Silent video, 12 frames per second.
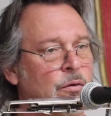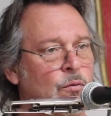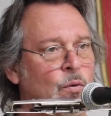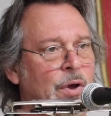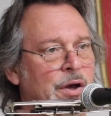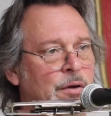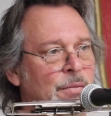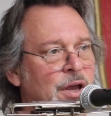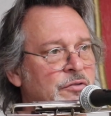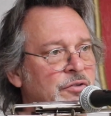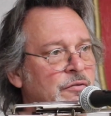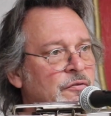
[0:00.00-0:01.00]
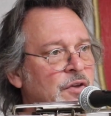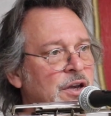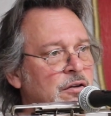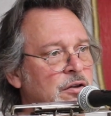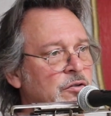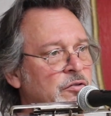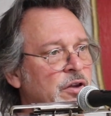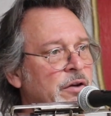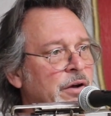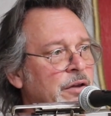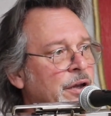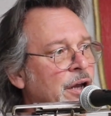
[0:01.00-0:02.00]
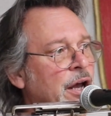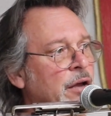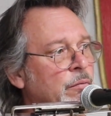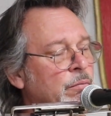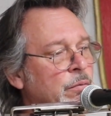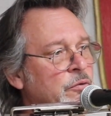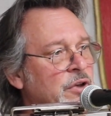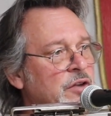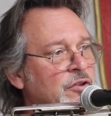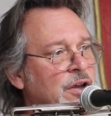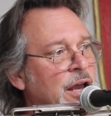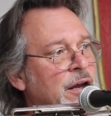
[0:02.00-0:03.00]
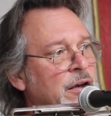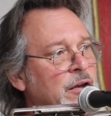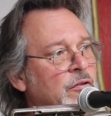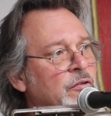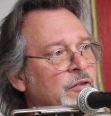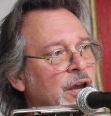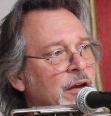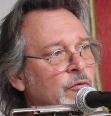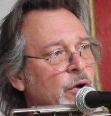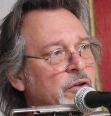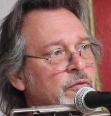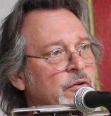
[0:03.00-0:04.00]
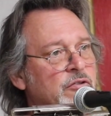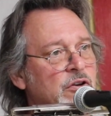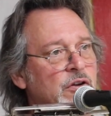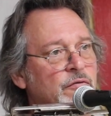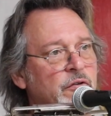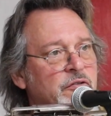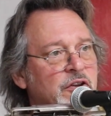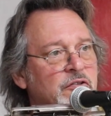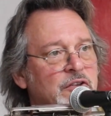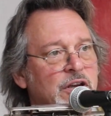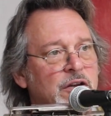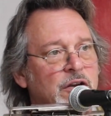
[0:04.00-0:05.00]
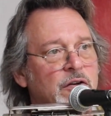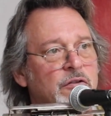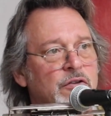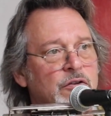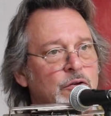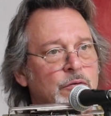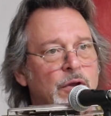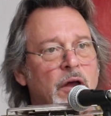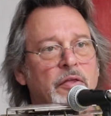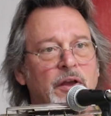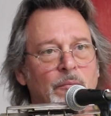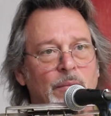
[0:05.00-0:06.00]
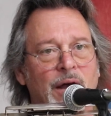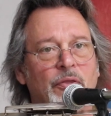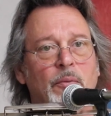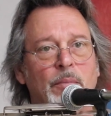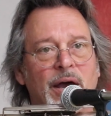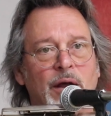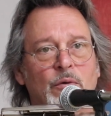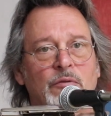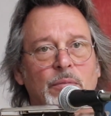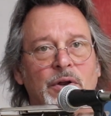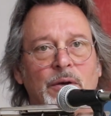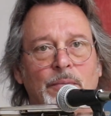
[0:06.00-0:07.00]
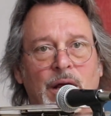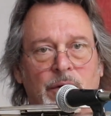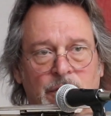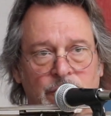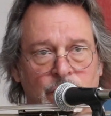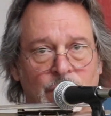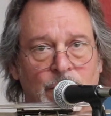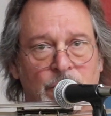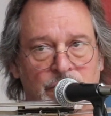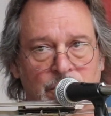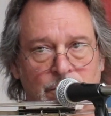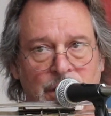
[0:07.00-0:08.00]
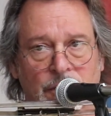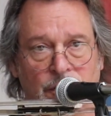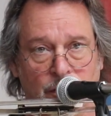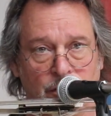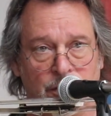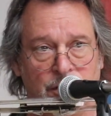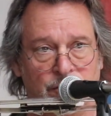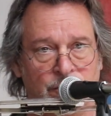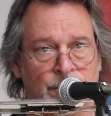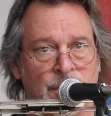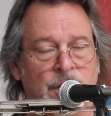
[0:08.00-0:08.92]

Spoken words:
quite an amazing feat, considering that I was educated in the state of West Virginia for 16 years and knew nothing about the Battle of Blair Mountain until I was in my 30s.